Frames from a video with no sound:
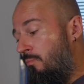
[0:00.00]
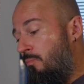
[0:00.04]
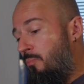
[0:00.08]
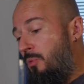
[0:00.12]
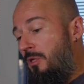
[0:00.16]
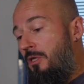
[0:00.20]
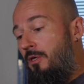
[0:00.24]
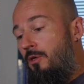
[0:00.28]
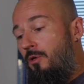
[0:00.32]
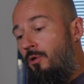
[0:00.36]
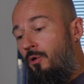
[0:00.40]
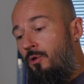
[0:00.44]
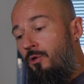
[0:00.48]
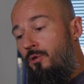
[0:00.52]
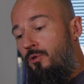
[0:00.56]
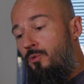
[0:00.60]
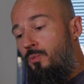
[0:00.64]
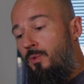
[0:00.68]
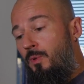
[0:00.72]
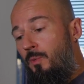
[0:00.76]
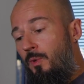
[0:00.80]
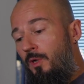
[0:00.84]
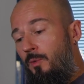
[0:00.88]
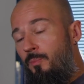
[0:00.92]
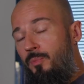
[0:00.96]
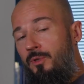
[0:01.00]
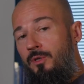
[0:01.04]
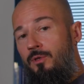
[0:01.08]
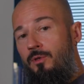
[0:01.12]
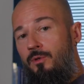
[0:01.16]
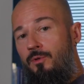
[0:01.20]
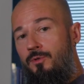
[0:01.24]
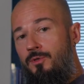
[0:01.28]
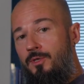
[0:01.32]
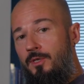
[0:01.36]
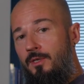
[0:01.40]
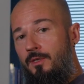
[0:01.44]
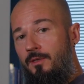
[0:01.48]
because we will be
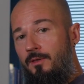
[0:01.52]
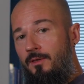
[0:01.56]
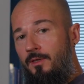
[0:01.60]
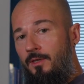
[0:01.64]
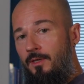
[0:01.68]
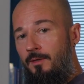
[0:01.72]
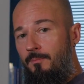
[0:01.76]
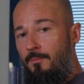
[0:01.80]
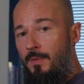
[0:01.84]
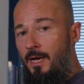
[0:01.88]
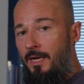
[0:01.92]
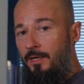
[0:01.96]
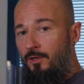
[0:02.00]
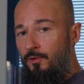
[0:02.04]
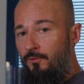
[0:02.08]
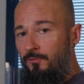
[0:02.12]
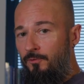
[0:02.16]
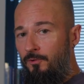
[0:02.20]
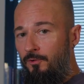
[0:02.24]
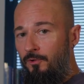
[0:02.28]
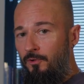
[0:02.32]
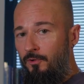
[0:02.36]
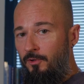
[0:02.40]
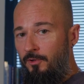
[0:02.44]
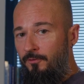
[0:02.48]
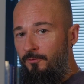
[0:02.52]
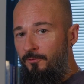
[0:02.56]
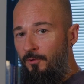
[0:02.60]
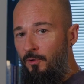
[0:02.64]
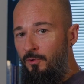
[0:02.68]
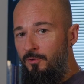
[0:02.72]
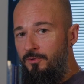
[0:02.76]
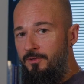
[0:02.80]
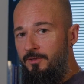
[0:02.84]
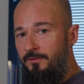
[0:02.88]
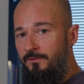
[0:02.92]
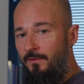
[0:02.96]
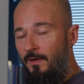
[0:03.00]
using the microphone on a
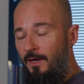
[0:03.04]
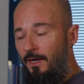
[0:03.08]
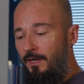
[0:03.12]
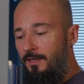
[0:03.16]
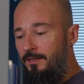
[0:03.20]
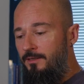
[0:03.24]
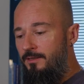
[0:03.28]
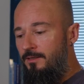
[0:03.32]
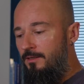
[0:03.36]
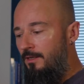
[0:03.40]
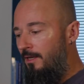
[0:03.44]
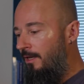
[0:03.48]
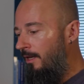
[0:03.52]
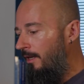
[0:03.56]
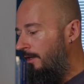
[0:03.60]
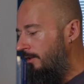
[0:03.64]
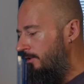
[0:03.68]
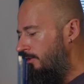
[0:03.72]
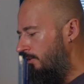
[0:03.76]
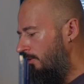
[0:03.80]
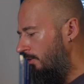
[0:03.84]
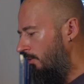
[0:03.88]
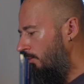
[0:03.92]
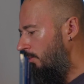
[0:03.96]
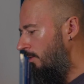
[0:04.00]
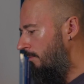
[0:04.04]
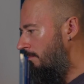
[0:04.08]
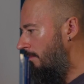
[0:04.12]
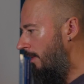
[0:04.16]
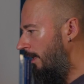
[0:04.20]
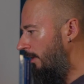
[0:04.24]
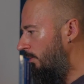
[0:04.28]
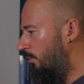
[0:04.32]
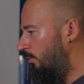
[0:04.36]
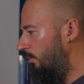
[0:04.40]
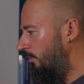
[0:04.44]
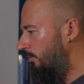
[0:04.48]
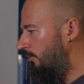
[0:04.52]
phone device, so we
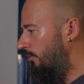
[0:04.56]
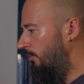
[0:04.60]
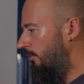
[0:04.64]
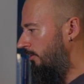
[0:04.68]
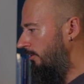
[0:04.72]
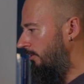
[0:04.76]
might want to